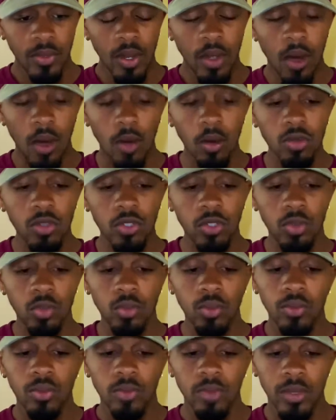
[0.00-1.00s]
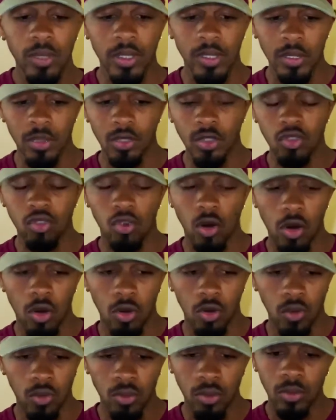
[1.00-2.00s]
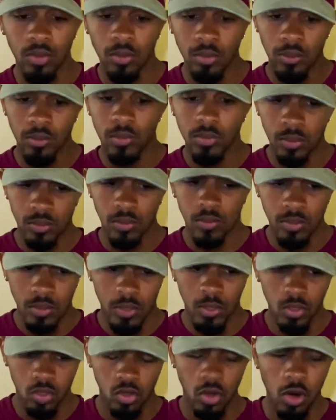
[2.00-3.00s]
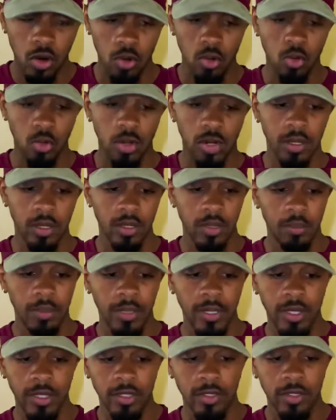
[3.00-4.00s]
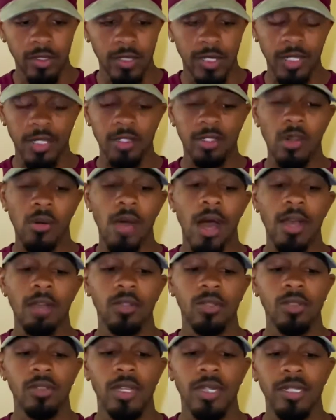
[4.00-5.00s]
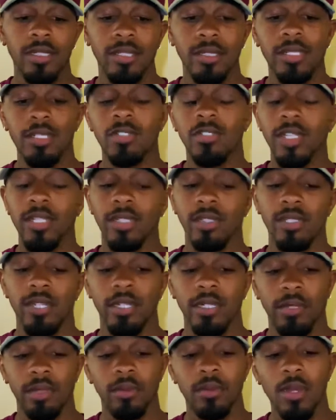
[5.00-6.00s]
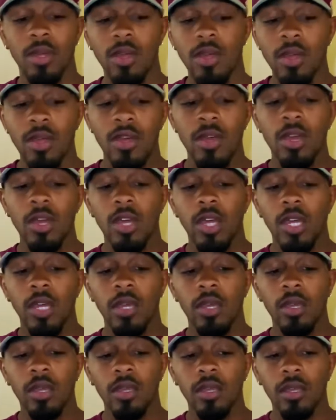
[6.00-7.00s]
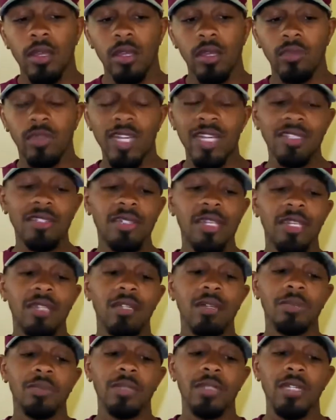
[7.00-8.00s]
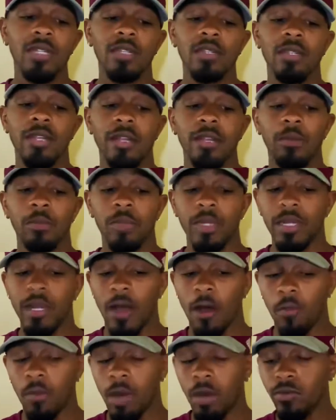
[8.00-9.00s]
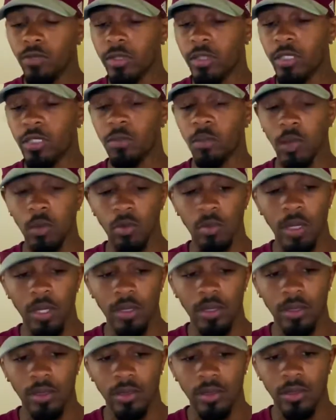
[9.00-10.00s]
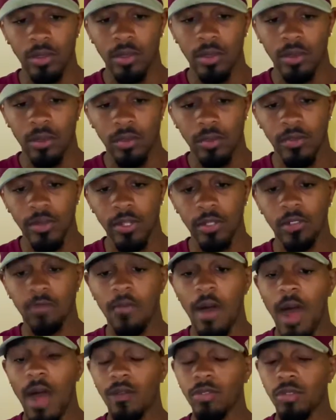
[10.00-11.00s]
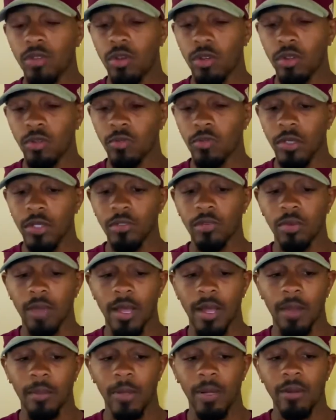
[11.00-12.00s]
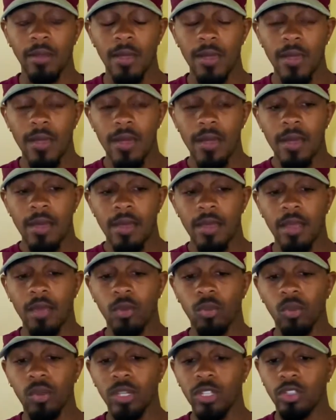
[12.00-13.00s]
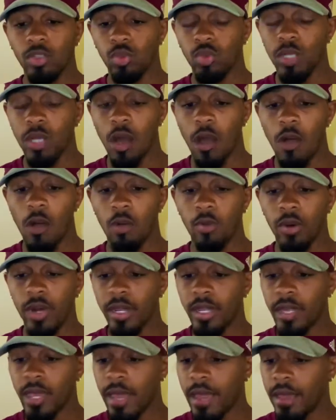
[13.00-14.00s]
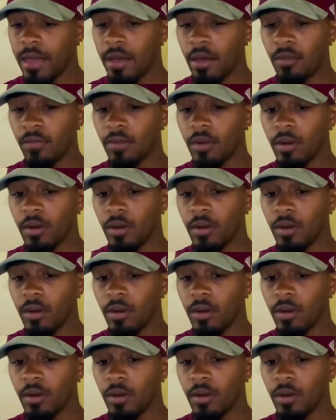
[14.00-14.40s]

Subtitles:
OU is the strong one of the bunch. Then it's Ohio State. Then it's Texas A&M. If Texas A&M can get in there and beat out both of these blue bloods for this 5-star defensive lineman, in which we already have